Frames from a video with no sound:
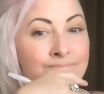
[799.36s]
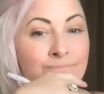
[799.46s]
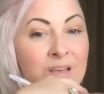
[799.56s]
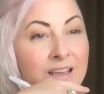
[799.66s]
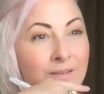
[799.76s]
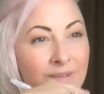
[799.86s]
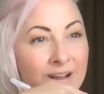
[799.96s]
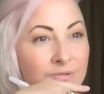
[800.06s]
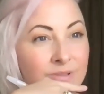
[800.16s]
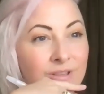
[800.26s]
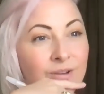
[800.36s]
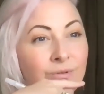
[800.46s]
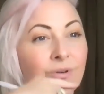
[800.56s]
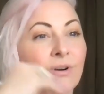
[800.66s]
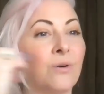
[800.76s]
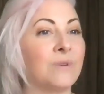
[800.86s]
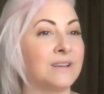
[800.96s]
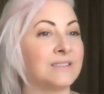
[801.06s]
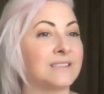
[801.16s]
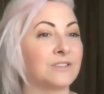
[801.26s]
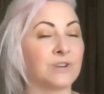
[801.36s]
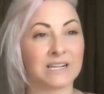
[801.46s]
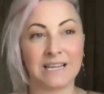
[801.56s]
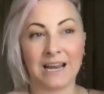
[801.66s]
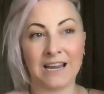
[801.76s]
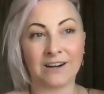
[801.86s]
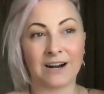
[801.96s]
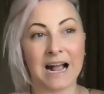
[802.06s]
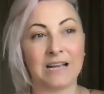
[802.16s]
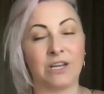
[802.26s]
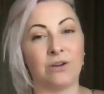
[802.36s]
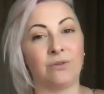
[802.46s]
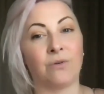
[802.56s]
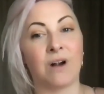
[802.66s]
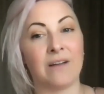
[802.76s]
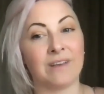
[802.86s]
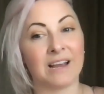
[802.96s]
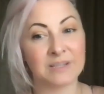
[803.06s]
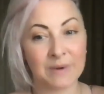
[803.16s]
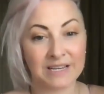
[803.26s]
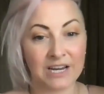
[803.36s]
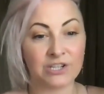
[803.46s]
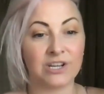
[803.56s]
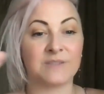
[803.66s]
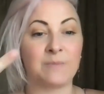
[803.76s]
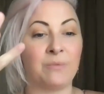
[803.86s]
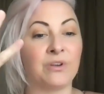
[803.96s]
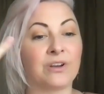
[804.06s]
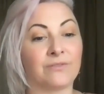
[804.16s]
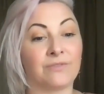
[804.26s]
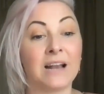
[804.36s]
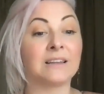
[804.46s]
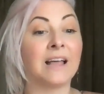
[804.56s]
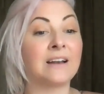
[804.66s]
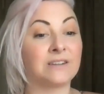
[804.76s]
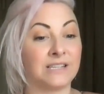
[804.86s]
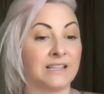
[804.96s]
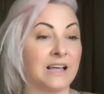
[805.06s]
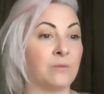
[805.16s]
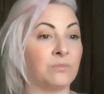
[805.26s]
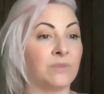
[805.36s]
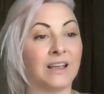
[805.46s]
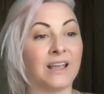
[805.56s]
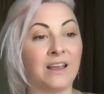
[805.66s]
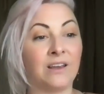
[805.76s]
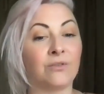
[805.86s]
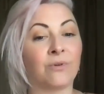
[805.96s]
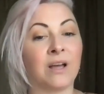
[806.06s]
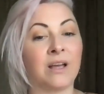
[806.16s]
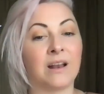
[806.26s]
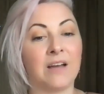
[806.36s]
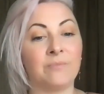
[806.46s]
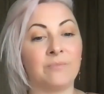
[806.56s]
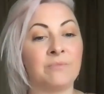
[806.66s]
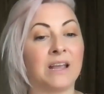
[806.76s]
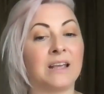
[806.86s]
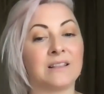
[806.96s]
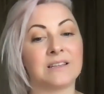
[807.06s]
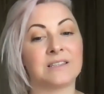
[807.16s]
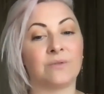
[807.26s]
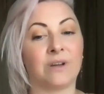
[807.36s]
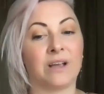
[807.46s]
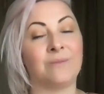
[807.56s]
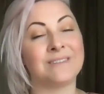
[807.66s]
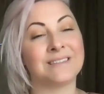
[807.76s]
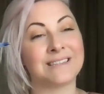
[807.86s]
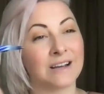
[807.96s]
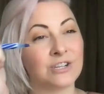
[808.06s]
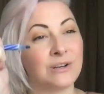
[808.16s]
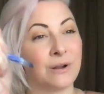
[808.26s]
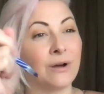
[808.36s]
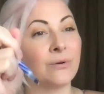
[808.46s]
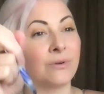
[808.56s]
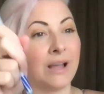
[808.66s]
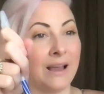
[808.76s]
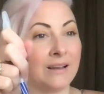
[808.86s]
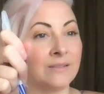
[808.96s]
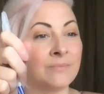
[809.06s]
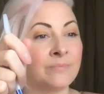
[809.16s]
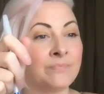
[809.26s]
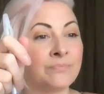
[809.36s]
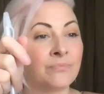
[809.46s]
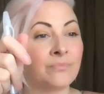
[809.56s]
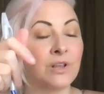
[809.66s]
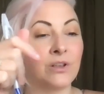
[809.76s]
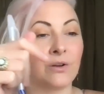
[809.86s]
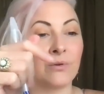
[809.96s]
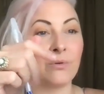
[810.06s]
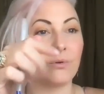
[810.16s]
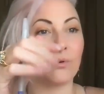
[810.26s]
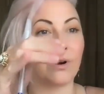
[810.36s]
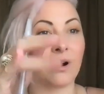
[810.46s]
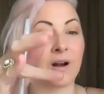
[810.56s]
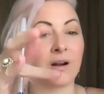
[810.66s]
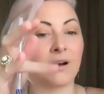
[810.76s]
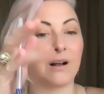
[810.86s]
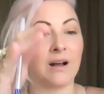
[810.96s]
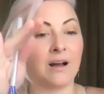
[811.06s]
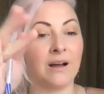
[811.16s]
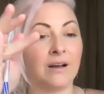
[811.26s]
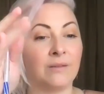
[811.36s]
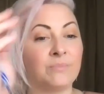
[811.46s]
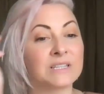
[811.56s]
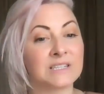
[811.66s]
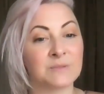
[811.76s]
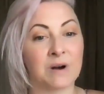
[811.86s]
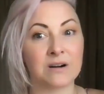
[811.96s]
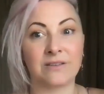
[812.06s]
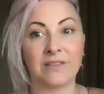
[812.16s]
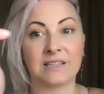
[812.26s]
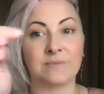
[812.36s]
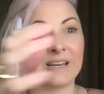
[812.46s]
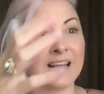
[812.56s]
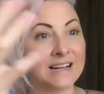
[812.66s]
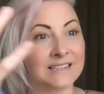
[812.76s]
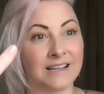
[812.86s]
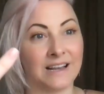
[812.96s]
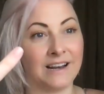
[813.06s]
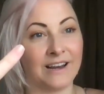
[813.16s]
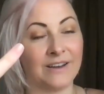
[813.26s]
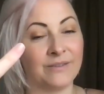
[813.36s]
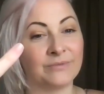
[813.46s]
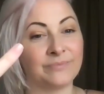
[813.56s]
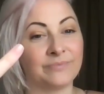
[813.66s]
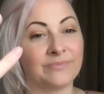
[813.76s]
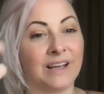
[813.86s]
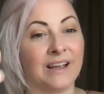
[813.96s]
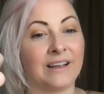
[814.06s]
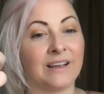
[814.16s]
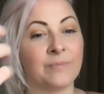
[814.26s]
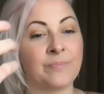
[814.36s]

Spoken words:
picking fights with you, or always directing anger at you, or having expectations. Maybe you could write a letter to them like, hey, you know what? I've been making this okay. This is actually not okay. You know, or a business partner that's been gaslighting you. Like,